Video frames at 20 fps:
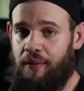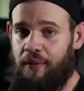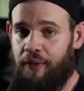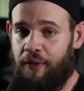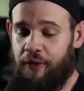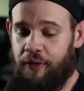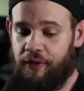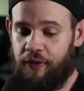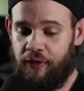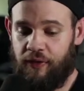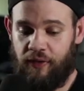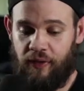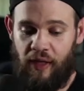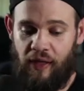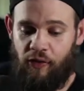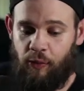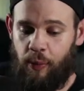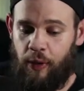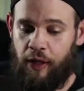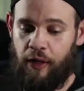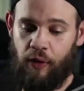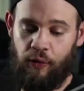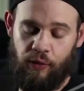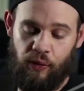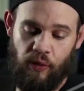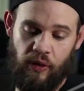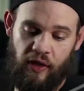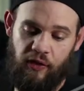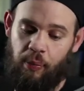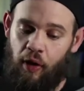Everybody knows
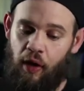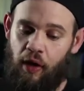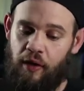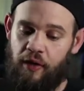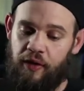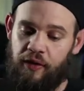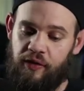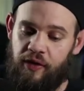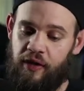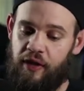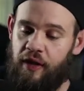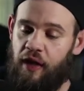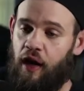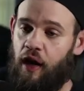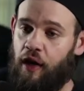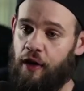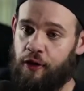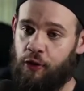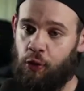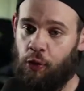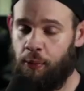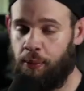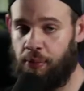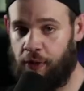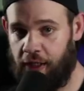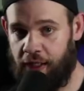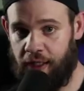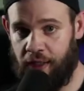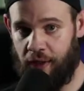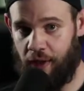who Les Paul is. He
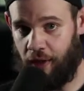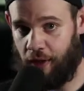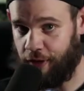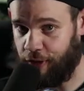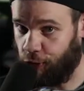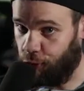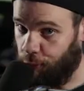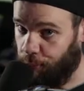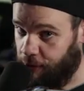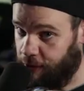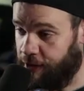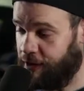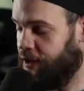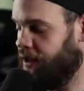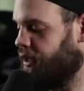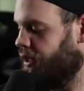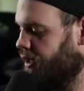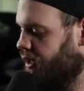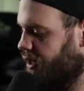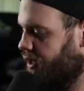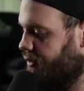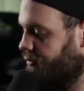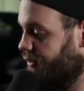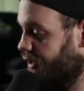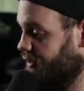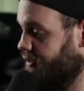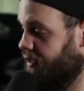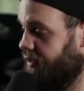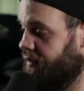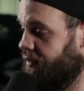arguably
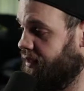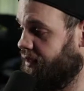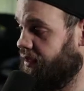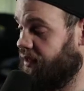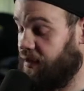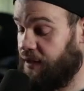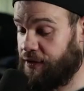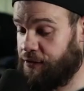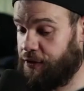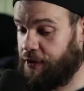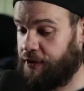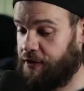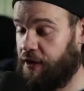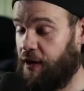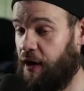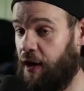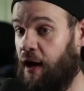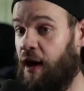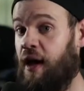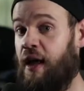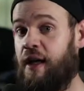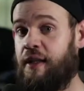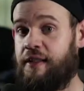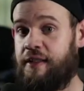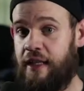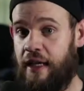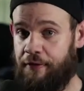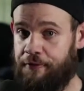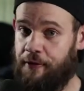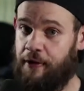invented the electric guitar.
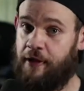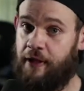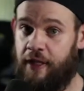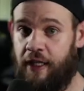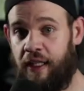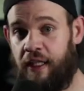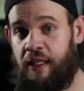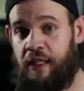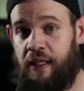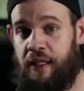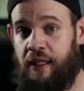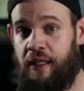Definitely